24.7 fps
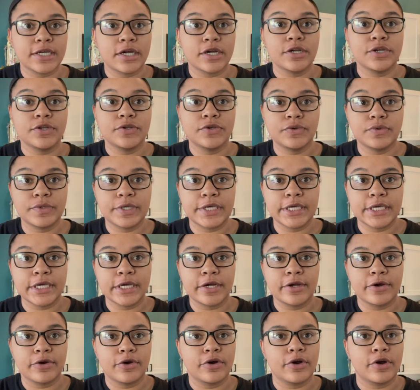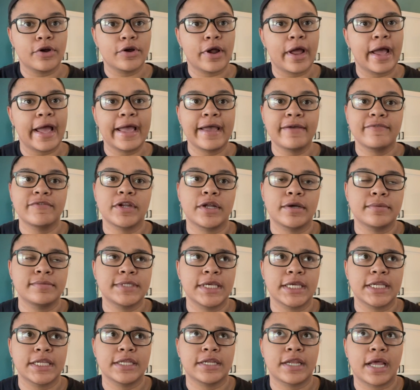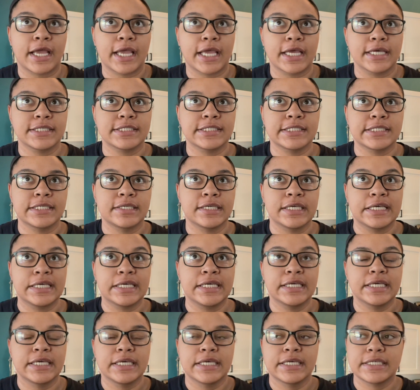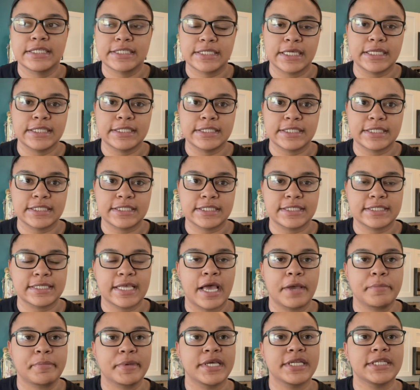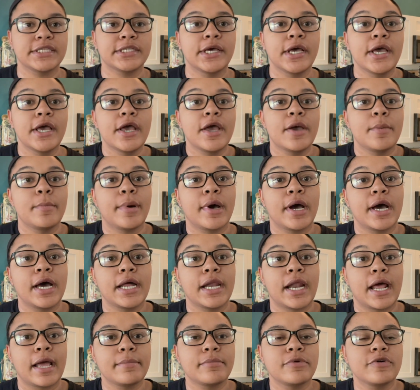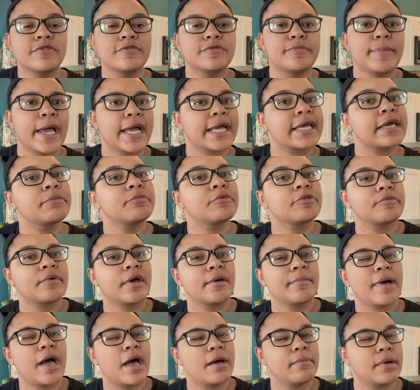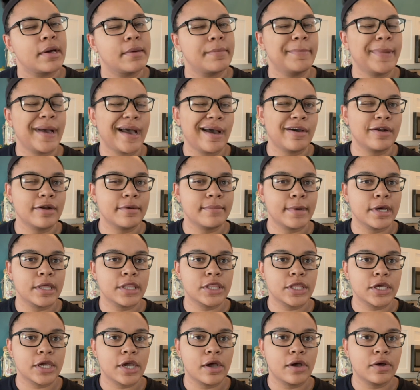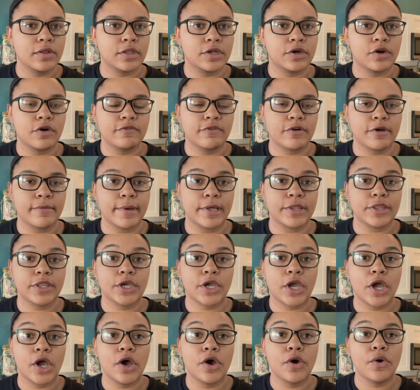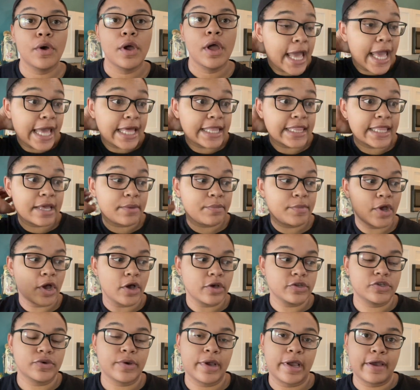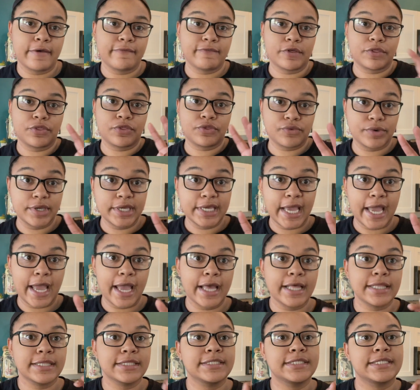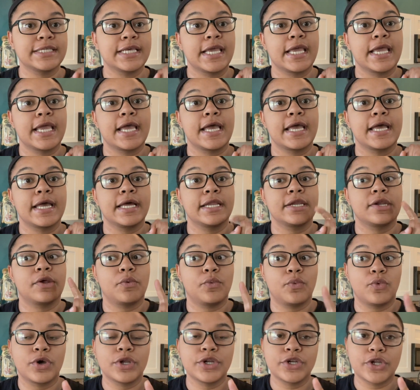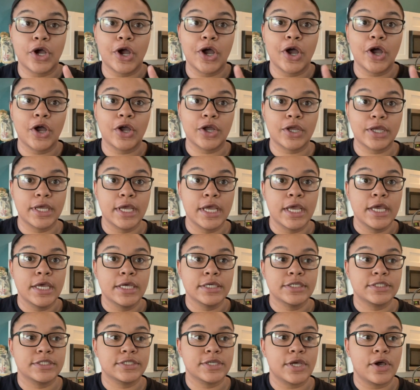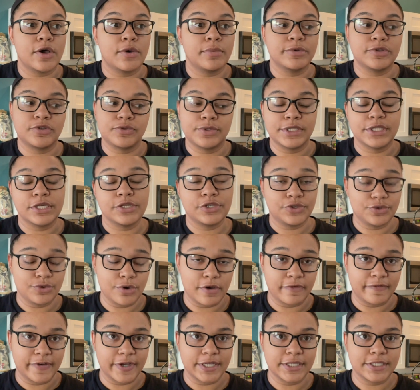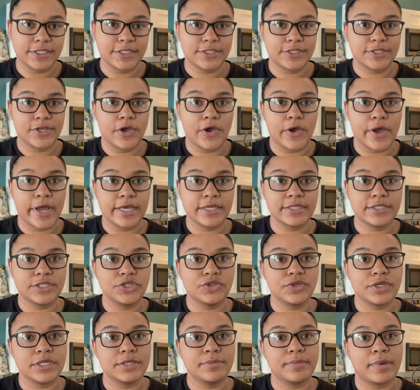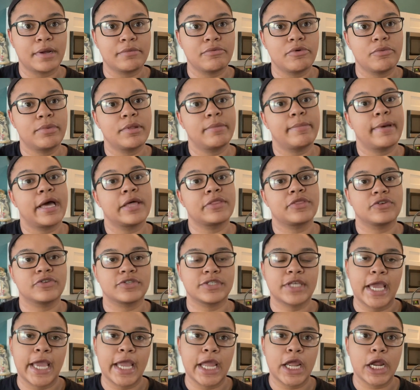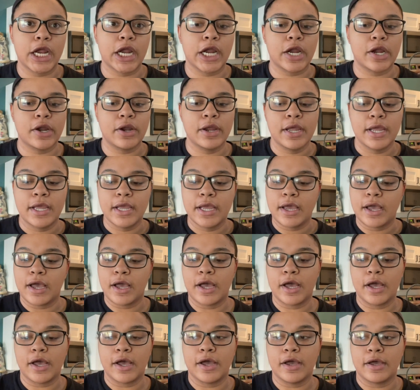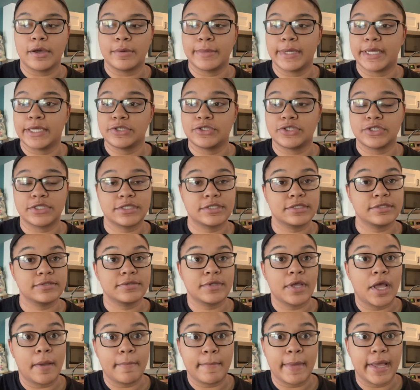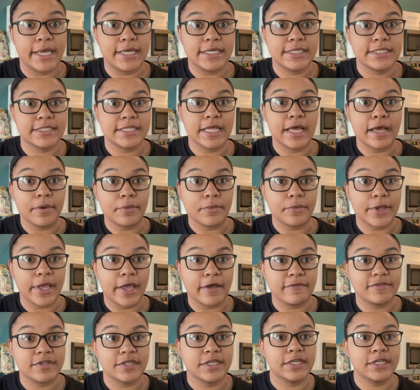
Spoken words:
are new here, or I haven't updated, I guess, since this has happened, but I moved back in with my mom about a month ago, a little over a month ago. And then we also have 3 cats and 1 dog. So between the 2 of us. So as you can probably bet, there's hair and just a mess that we have to